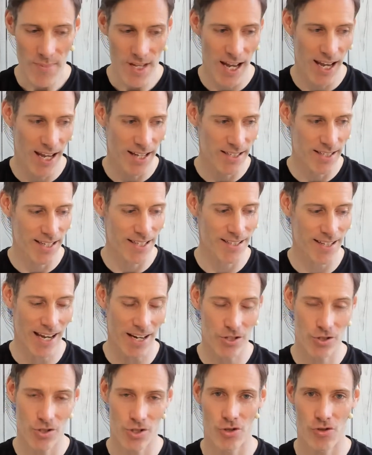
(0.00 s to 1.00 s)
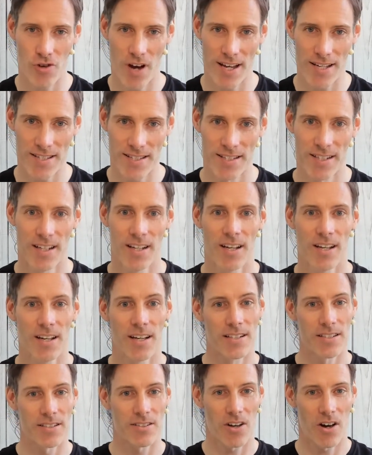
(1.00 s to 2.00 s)
And this extra stress
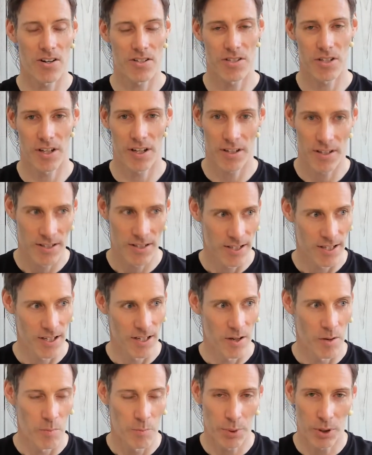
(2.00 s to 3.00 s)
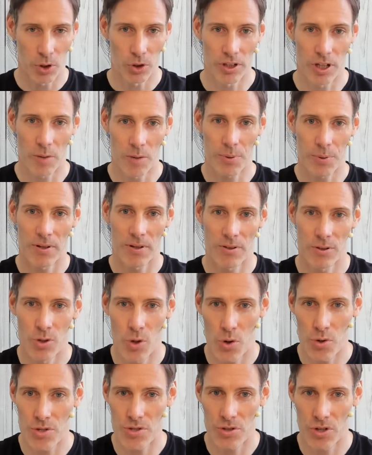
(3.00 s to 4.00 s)
starts to build up the
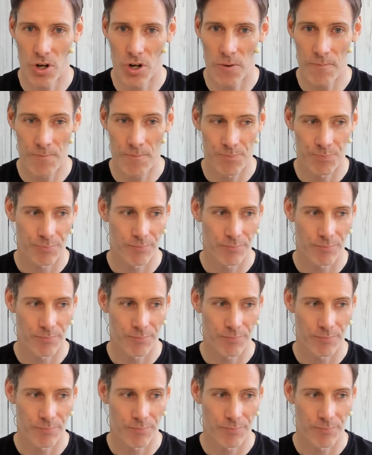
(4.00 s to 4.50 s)
cortisol.